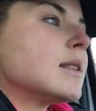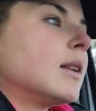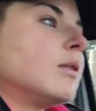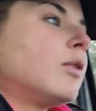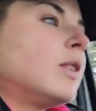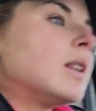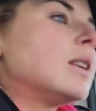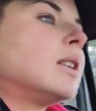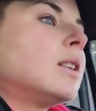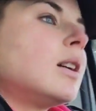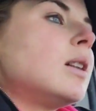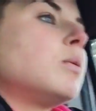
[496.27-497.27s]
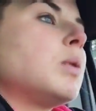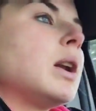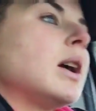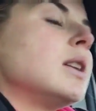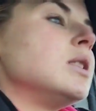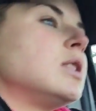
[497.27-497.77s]
and feeling good
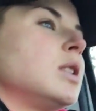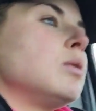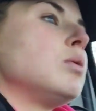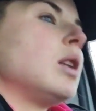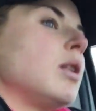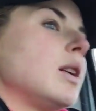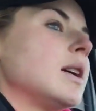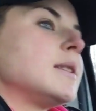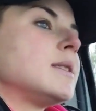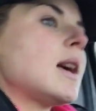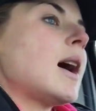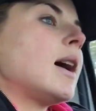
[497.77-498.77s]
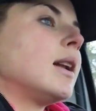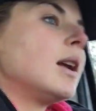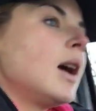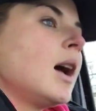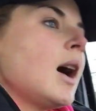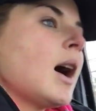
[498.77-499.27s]
when I do notice that
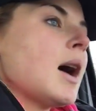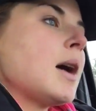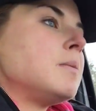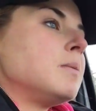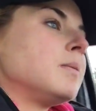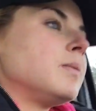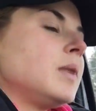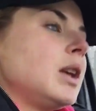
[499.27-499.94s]
I'm,